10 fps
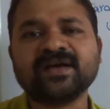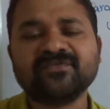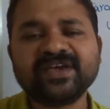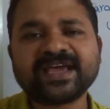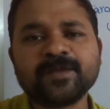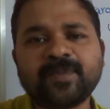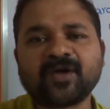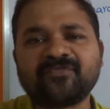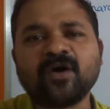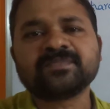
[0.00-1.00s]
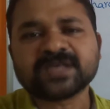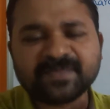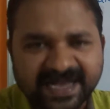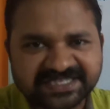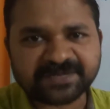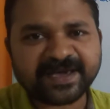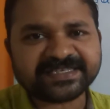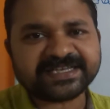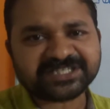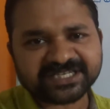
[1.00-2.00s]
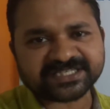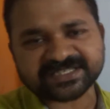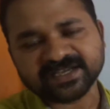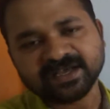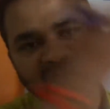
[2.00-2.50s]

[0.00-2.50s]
We can perform some customizations